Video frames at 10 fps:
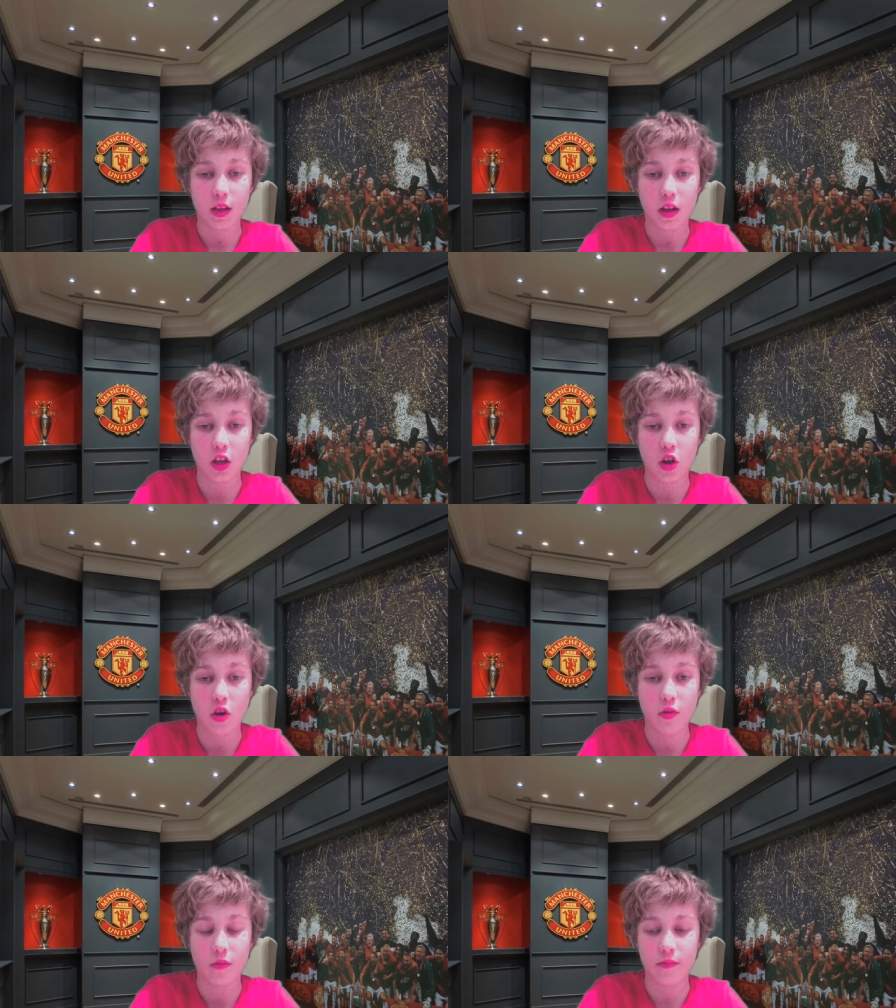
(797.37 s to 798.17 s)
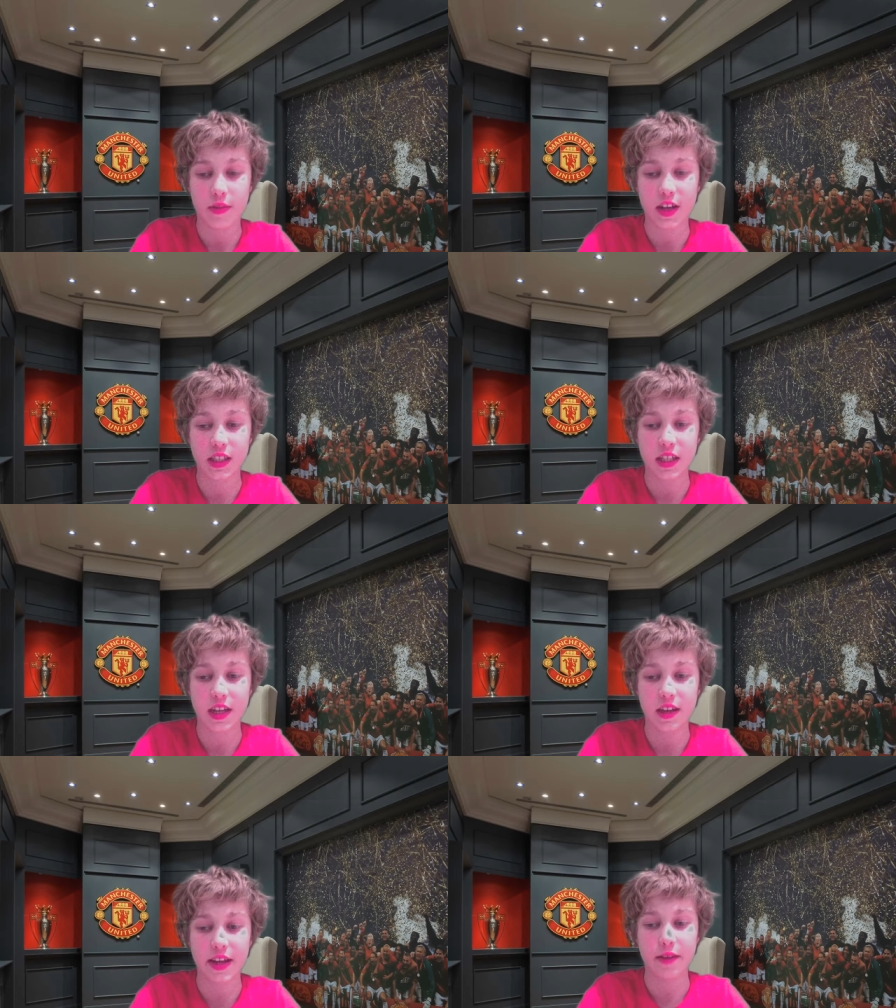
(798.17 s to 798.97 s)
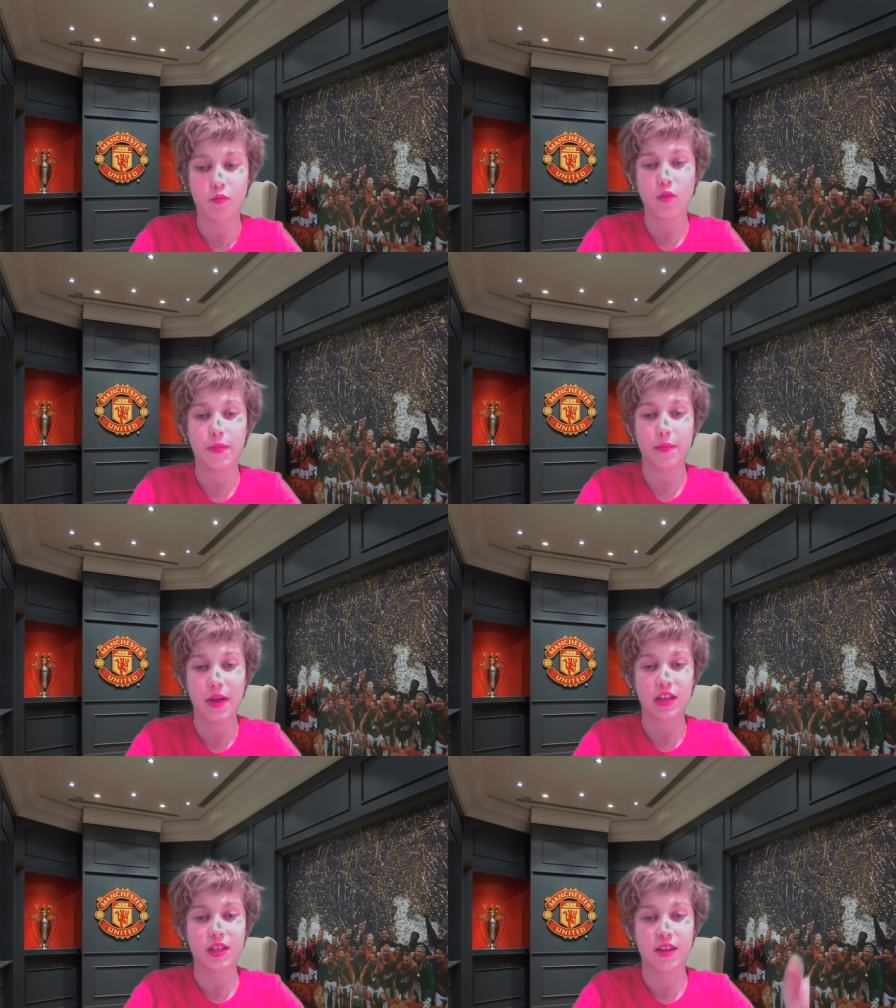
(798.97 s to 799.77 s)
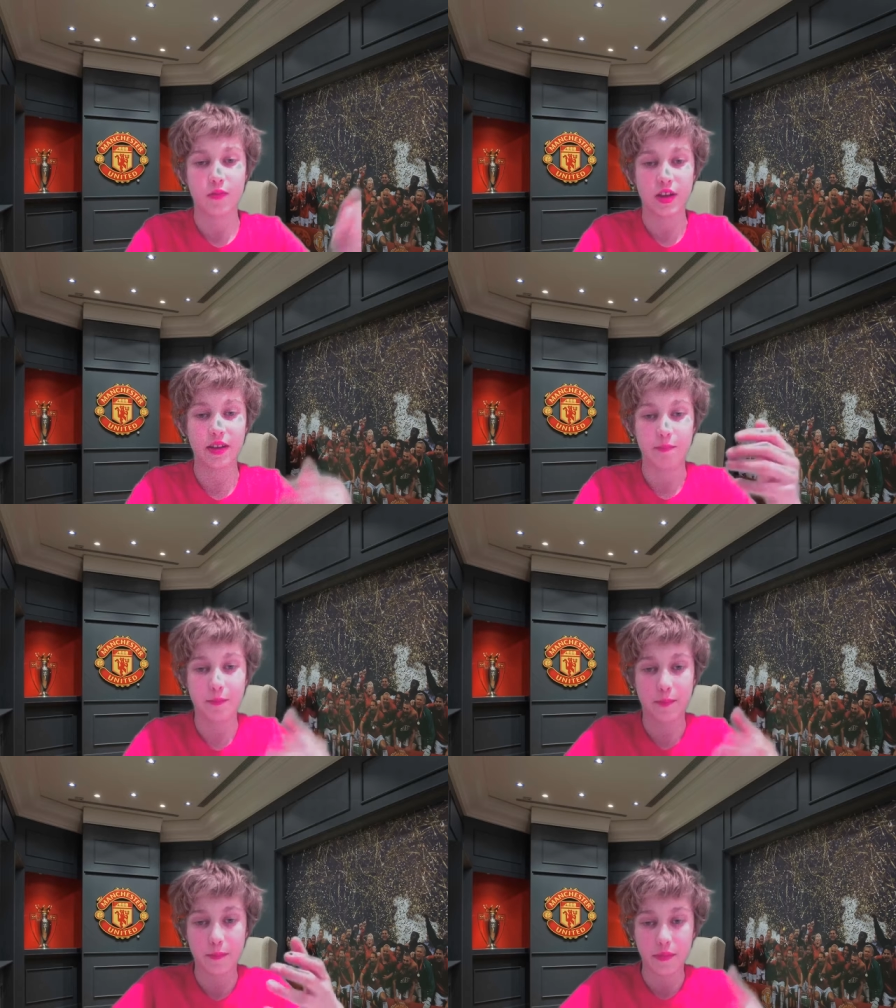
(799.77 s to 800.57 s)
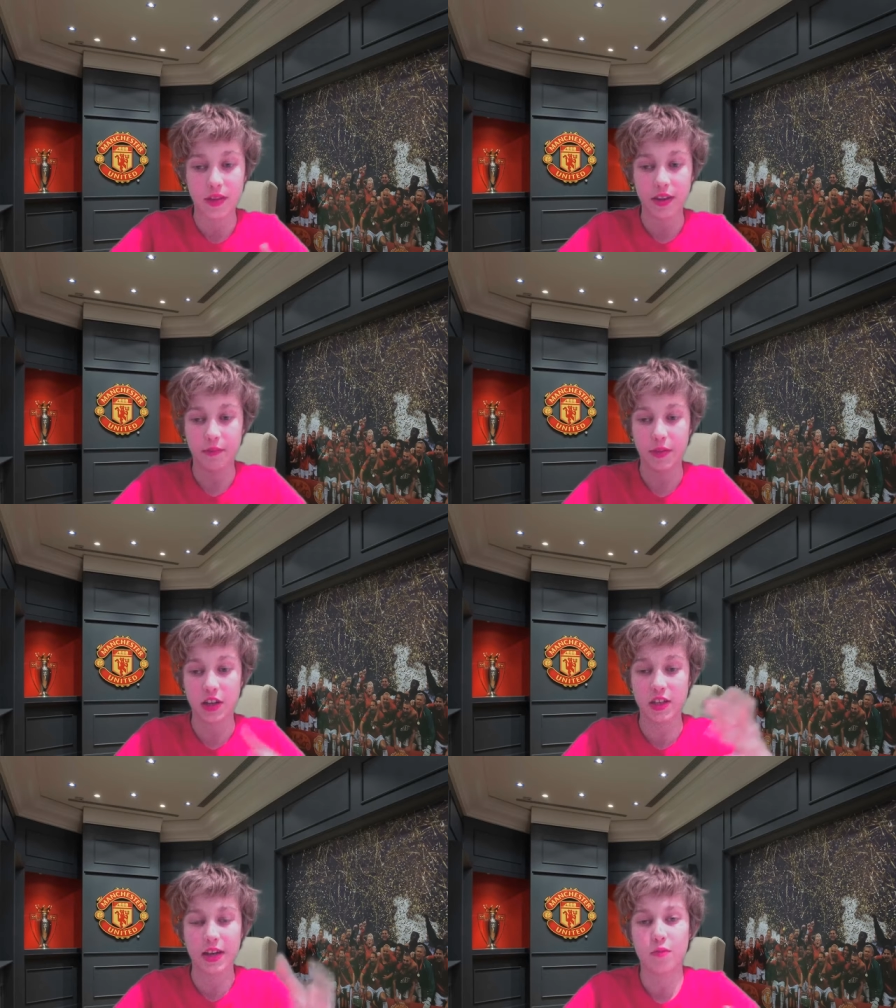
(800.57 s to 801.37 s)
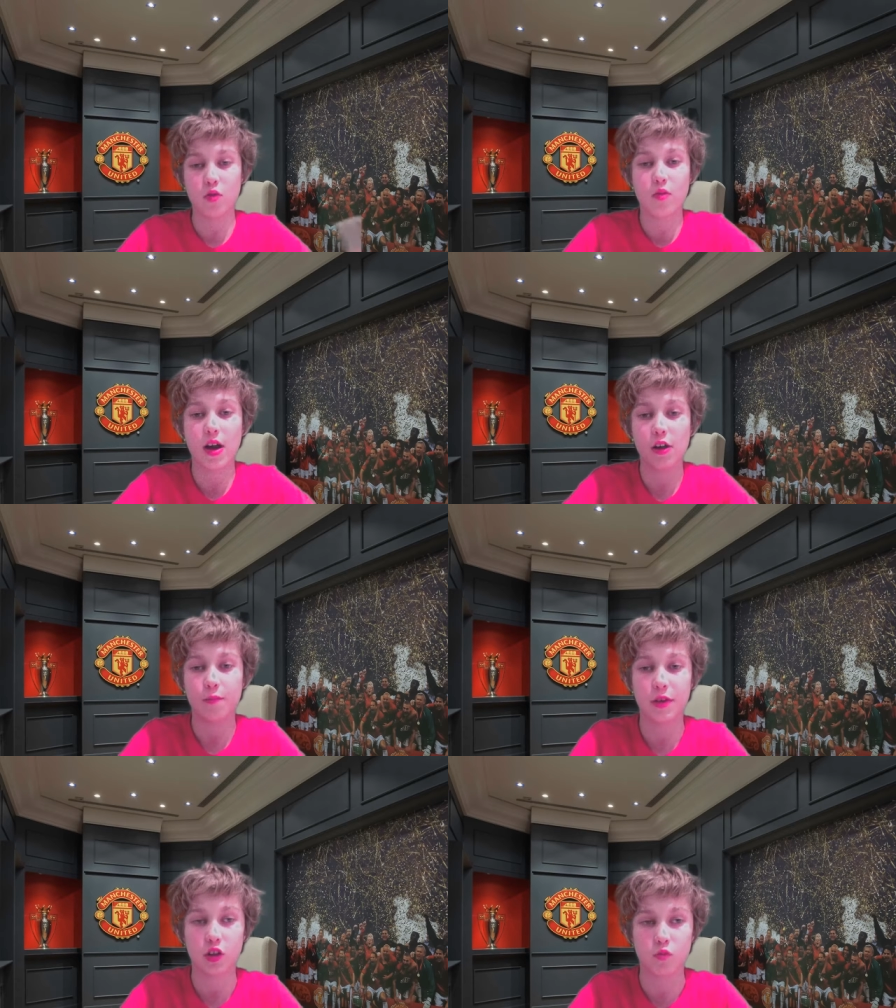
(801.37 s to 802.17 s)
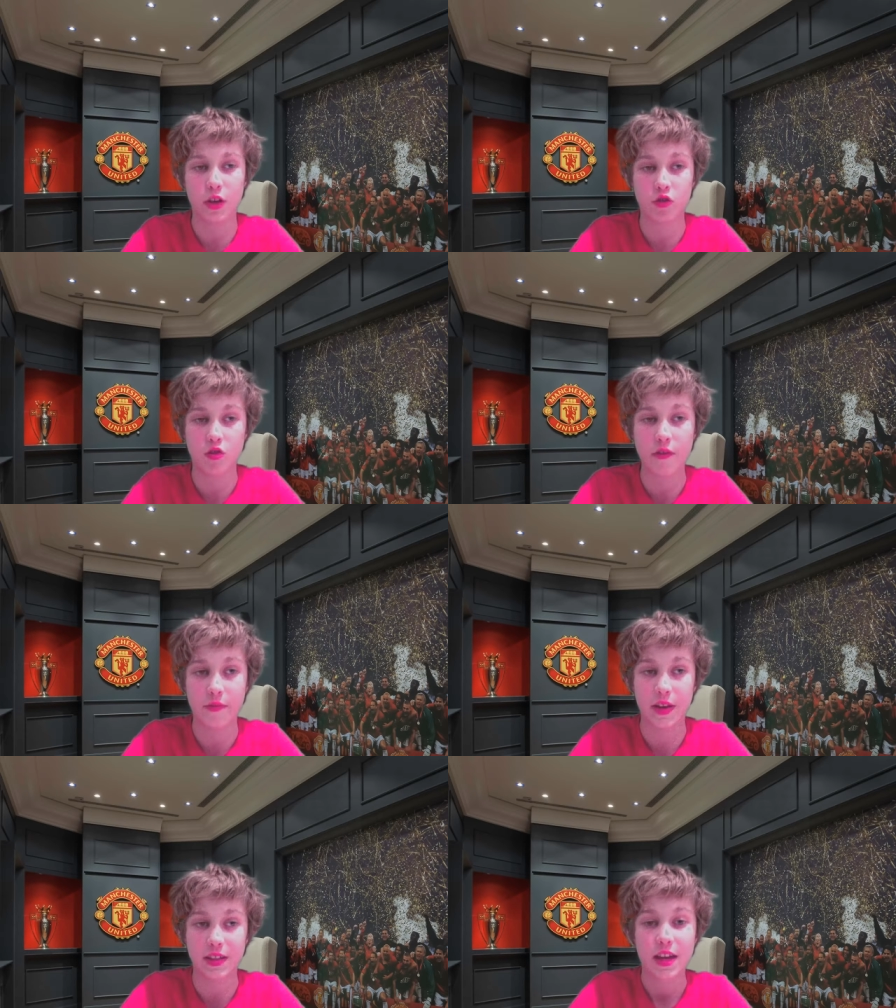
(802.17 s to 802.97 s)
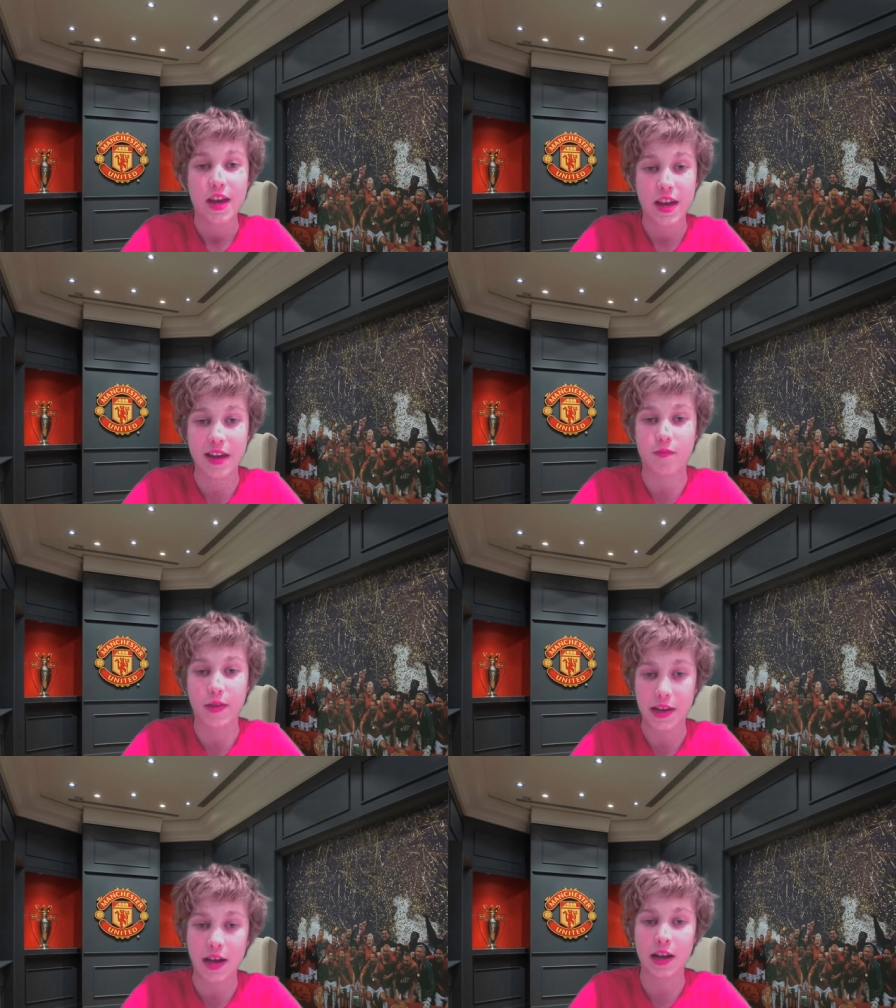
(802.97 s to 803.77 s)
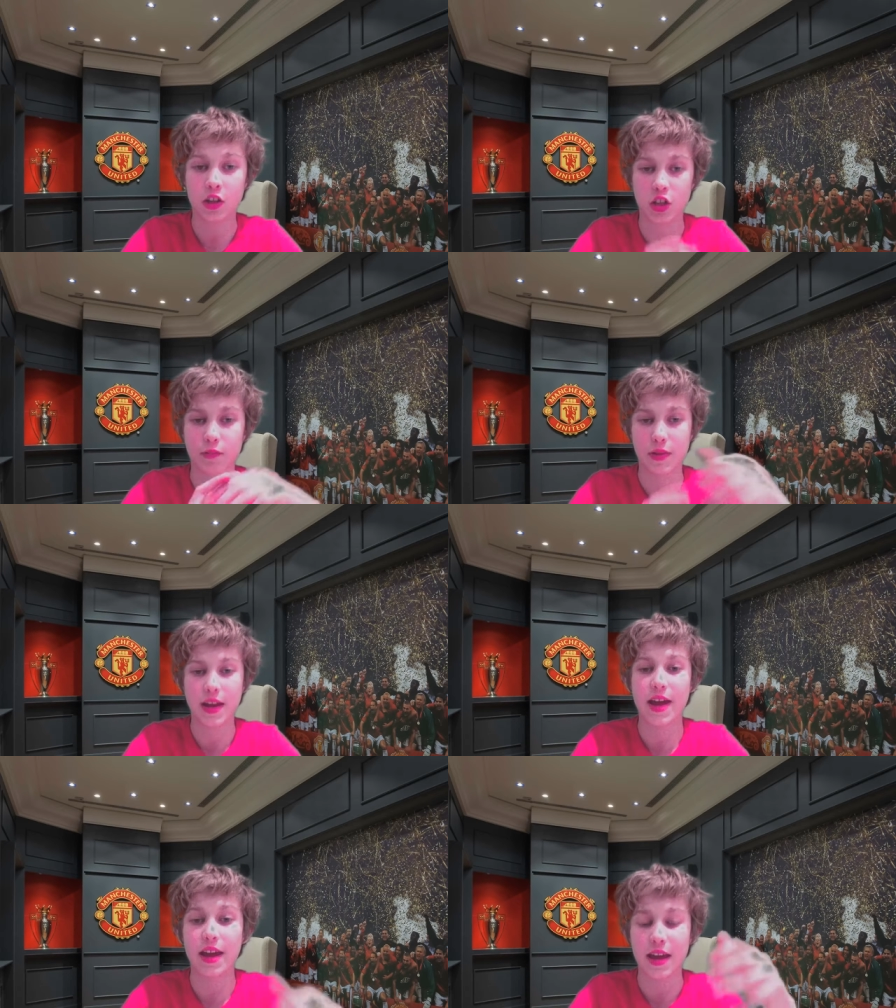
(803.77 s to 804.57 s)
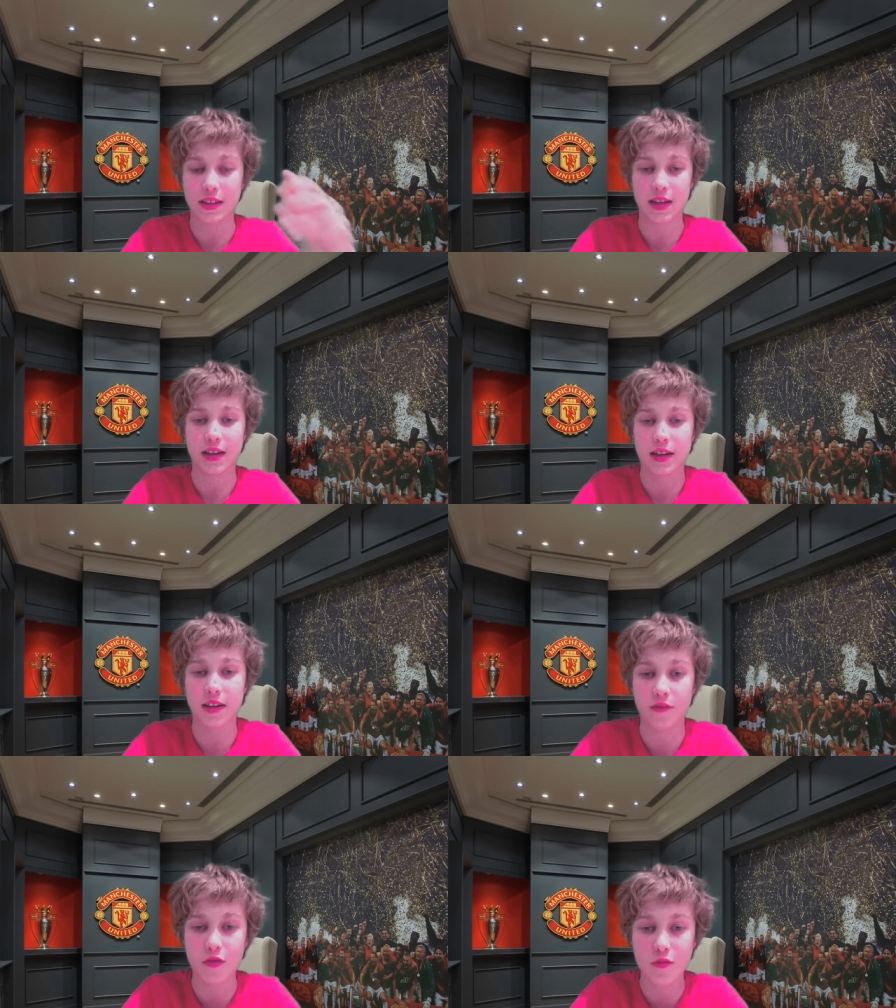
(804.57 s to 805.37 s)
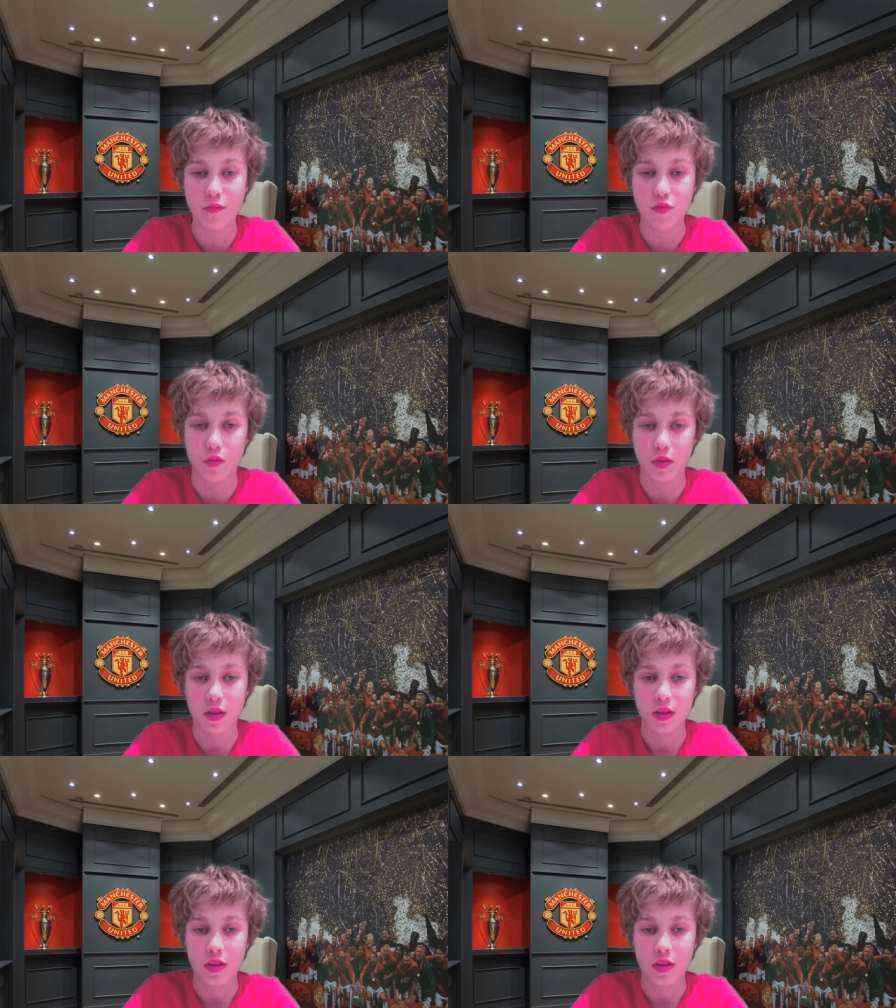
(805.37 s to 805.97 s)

you know, it's it, it would be better if we it, because it will help us win trophies if we can just play attacking football.